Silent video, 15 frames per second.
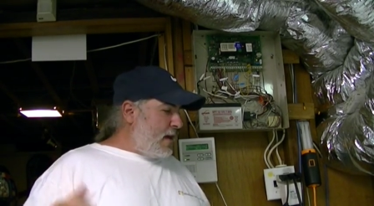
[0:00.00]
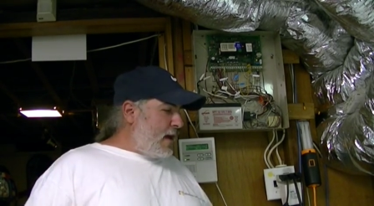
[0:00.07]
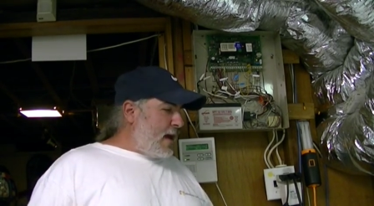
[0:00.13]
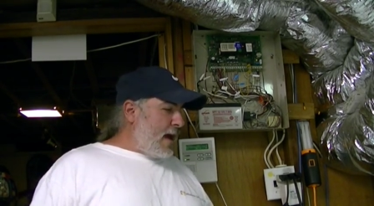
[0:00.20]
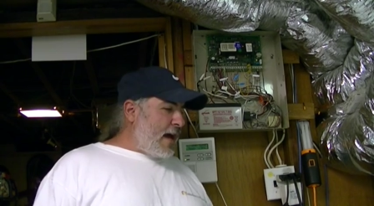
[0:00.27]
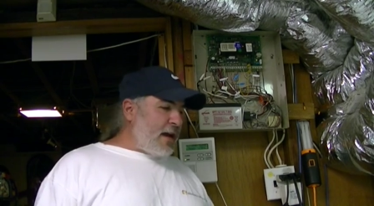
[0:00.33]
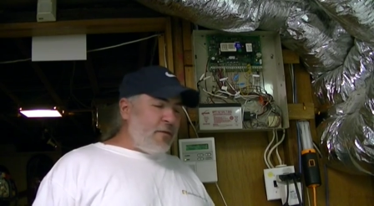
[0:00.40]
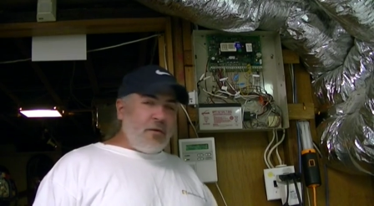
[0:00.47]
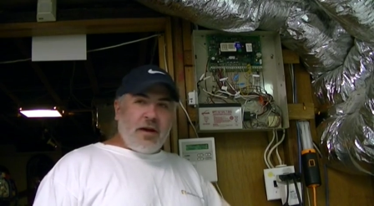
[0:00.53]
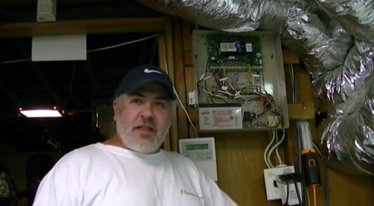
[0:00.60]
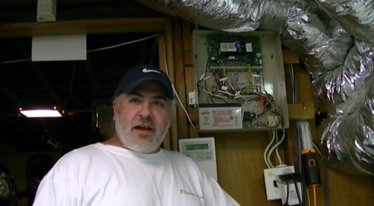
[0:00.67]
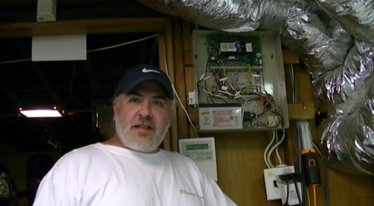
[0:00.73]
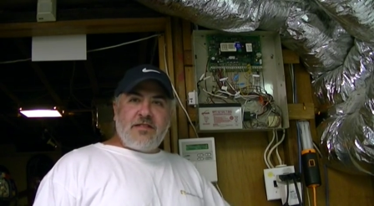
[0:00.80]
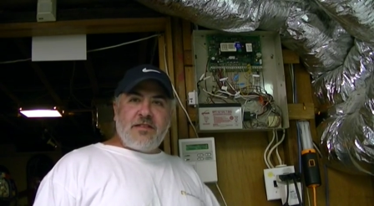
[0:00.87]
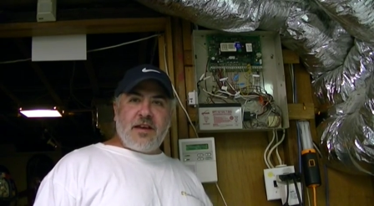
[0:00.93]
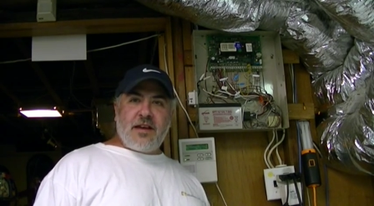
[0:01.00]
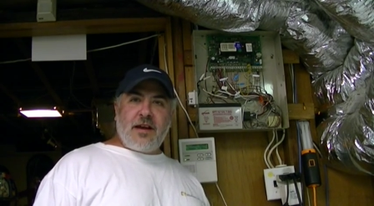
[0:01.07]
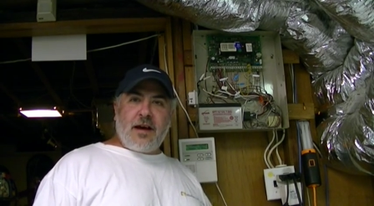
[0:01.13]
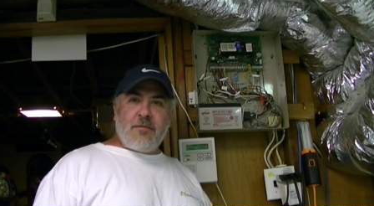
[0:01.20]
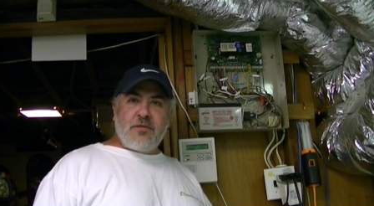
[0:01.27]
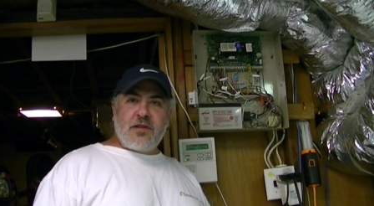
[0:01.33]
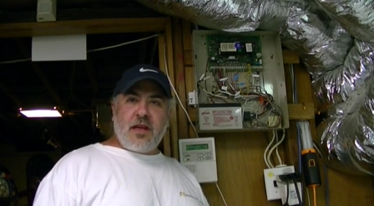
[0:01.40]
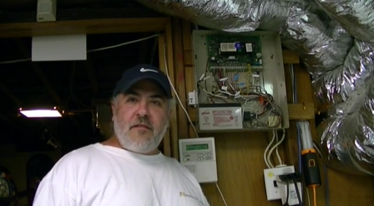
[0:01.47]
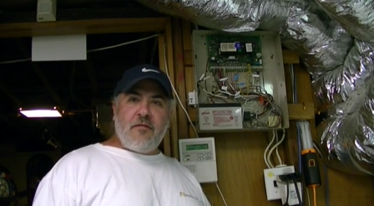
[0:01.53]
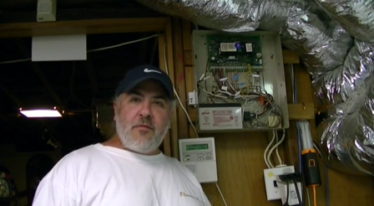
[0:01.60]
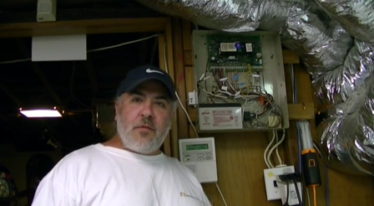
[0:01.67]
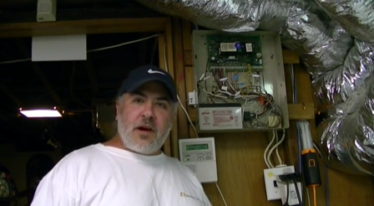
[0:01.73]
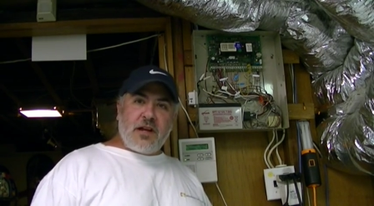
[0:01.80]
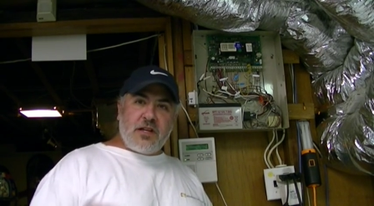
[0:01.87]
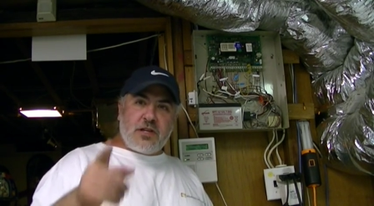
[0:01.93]
Anyway, that's it. I'm saving
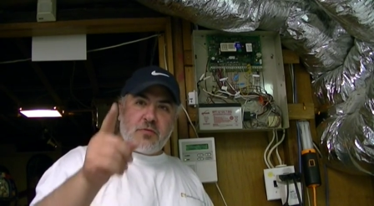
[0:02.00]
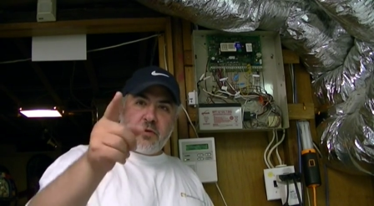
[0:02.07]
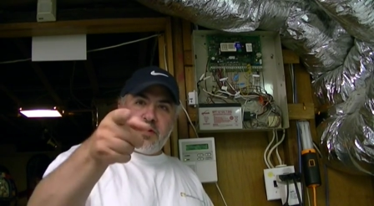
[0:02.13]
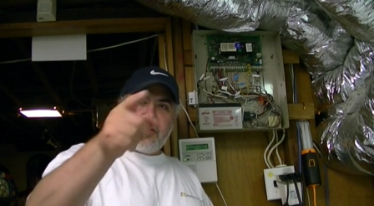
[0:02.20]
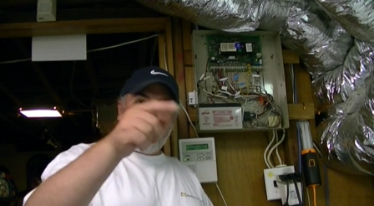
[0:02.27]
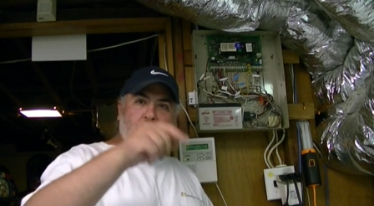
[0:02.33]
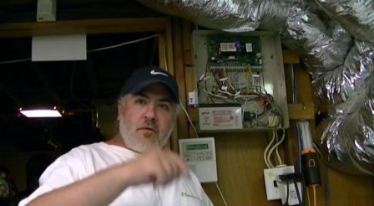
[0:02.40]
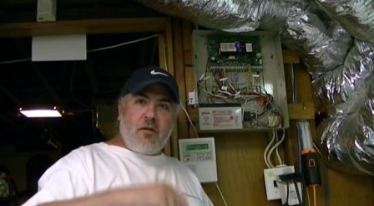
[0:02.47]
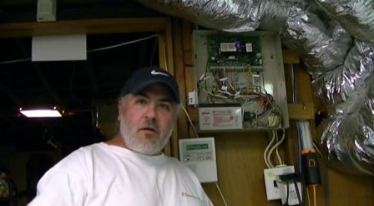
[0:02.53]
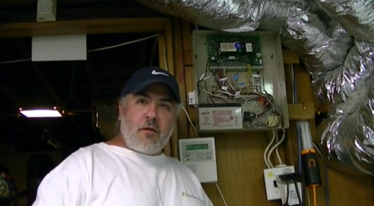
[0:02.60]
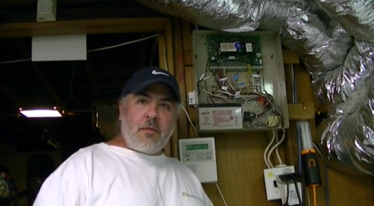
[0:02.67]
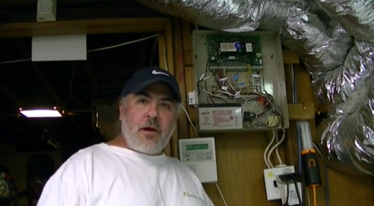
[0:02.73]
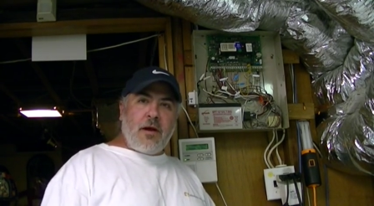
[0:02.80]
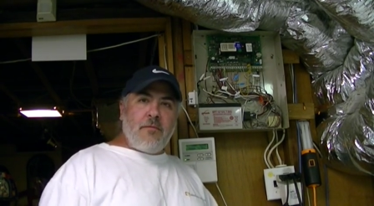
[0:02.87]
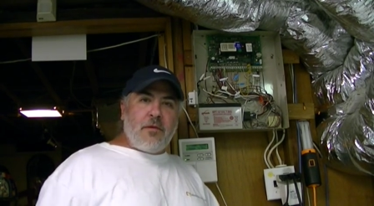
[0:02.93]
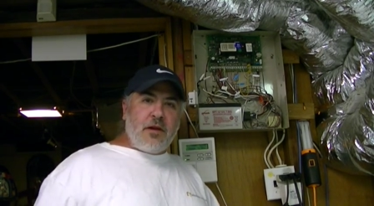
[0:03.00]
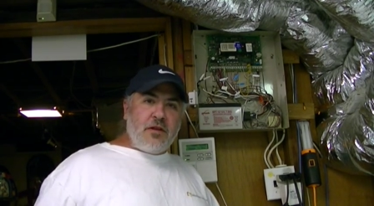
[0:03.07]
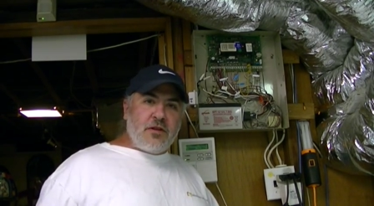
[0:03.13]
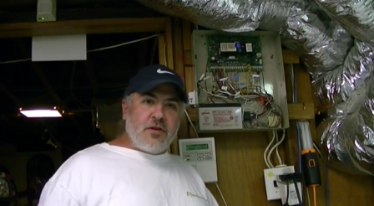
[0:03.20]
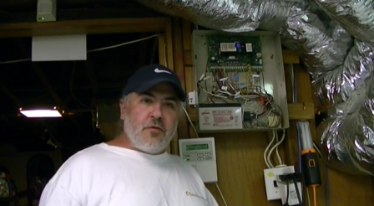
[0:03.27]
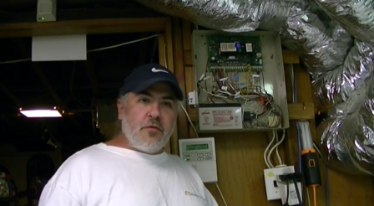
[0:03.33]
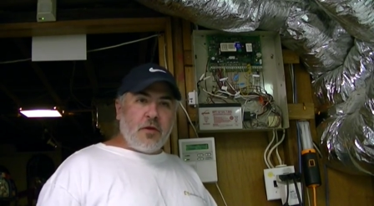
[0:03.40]
money. Switch your alarm company too.